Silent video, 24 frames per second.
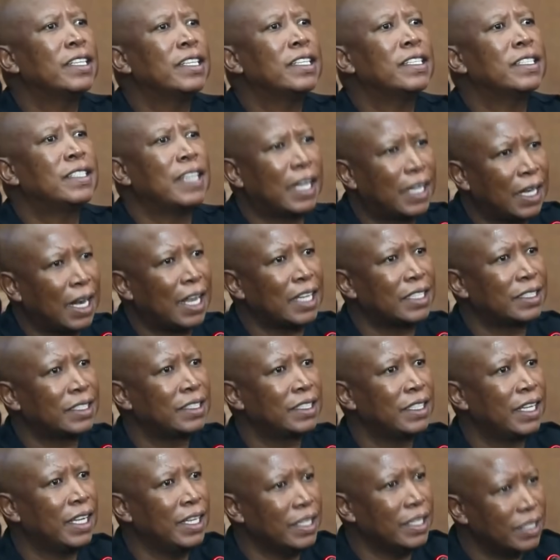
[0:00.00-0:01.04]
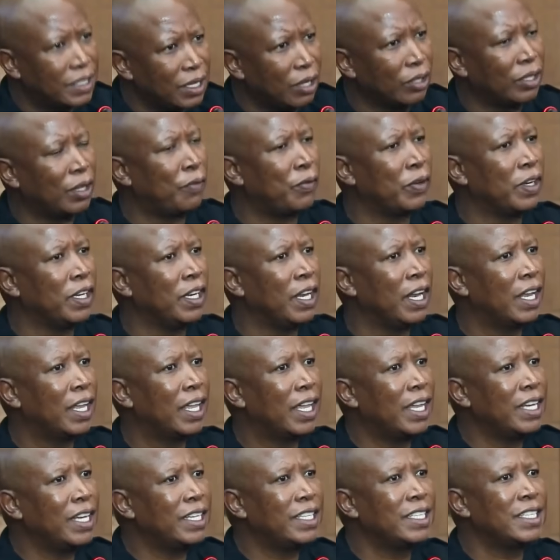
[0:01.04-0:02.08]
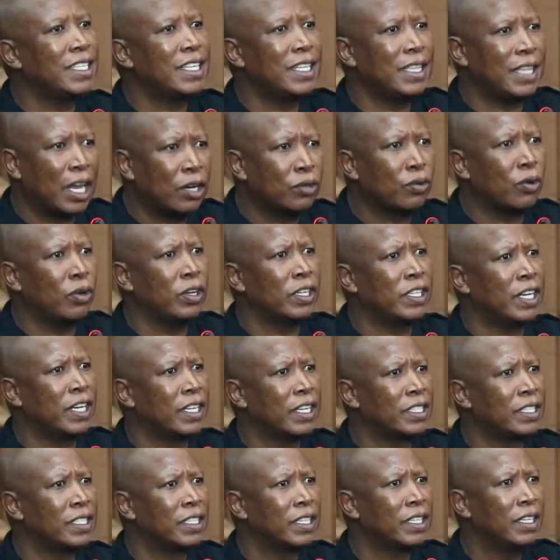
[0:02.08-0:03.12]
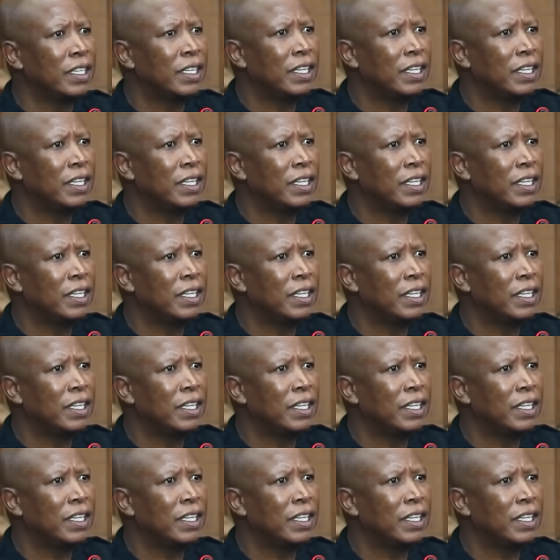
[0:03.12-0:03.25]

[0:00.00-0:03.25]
settlers in South Africa, it is in that context.